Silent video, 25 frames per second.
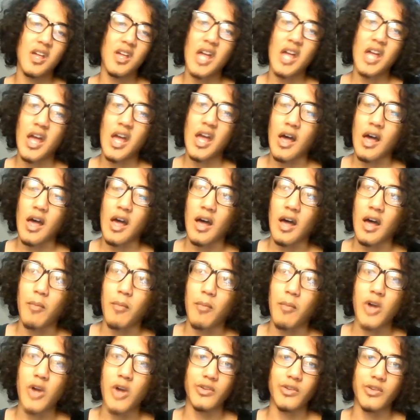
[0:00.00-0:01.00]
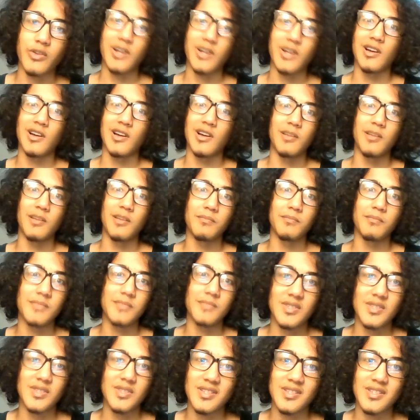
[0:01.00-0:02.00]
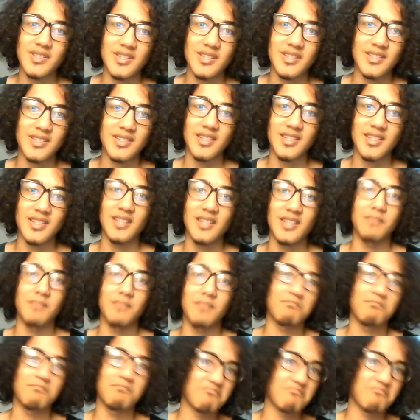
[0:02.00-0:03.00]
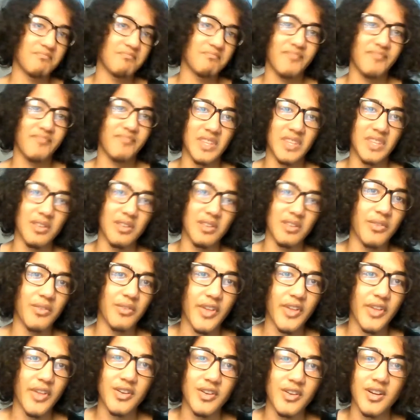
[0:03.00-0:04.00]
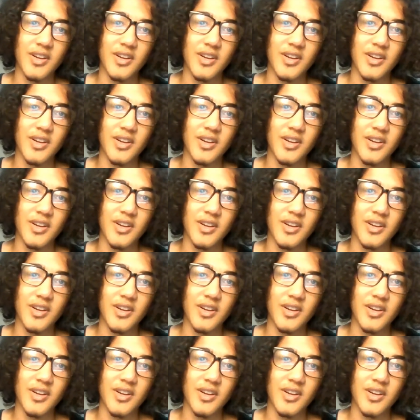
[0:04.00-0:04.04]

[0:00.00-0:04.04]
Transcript: Margaret comes to see Gil Thunder.